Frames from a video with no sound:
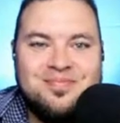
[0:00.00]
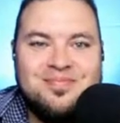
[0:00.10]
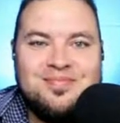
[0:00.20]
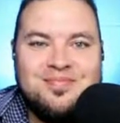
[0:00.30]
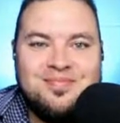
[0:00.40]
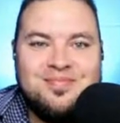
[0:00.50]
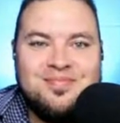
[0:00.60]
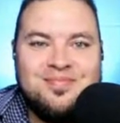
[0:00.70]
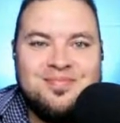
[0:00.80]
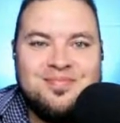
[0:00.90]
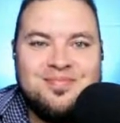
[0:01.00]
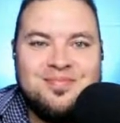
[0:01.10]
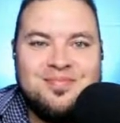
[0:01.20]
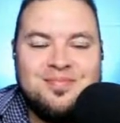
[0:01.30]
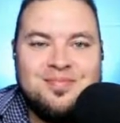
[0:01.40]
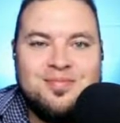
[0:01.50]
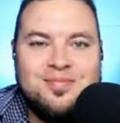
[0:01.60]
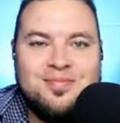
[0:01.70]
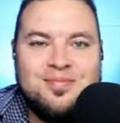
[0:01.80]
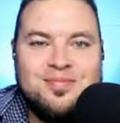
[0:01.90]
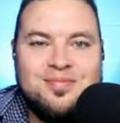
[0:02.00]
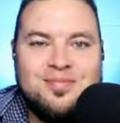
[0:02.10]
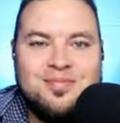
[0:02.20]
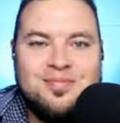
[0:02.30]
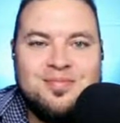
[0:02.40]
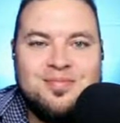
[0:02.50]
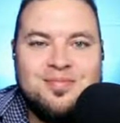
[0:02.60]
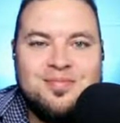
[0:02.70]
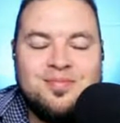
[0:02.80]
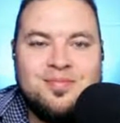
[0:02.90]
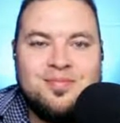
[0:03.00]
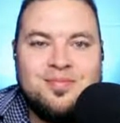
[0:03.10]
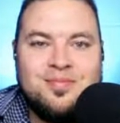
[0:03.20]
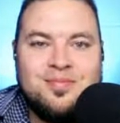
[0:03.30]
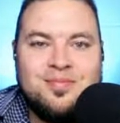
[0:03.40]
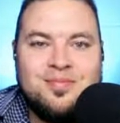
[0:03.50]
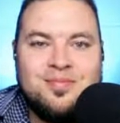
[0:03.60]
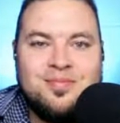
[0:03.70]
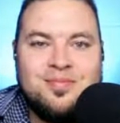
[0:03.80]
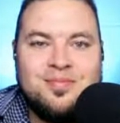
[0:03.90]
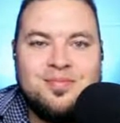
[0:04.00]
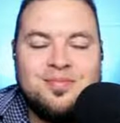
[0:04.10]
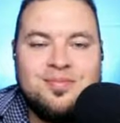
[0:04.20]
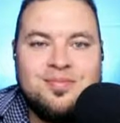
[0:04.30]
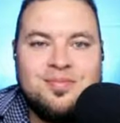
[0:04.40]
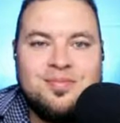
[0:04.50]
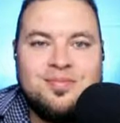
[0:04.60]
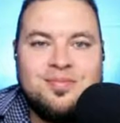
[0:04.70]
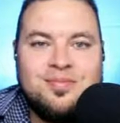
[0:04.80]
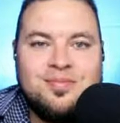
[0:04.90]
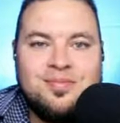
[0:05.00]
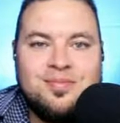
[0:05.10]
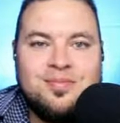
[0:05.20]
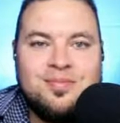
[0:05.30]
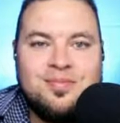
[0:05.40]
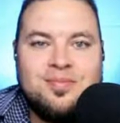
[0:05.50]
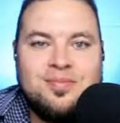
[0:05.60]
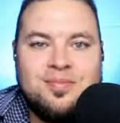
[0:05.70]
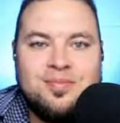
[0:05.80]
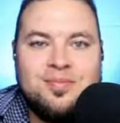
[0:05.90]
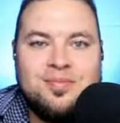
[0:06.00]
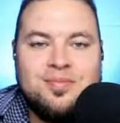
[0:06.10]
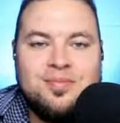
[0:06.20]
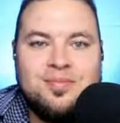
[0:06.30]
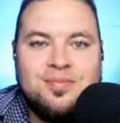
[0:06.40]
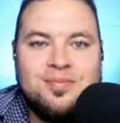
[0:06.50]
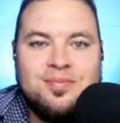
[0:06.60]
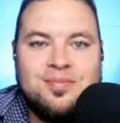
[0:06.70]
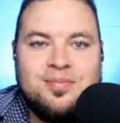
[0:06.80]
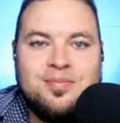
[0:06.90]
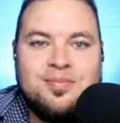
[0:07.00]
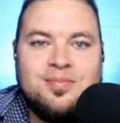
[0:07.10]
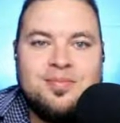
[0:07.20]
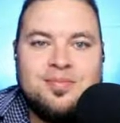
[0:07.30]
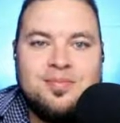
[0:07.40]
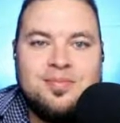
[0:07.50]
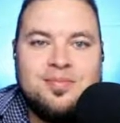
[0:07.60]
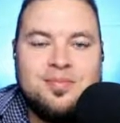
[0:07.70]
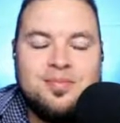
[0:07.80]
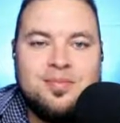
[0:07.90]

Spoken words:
No words are spoken by the person on screen.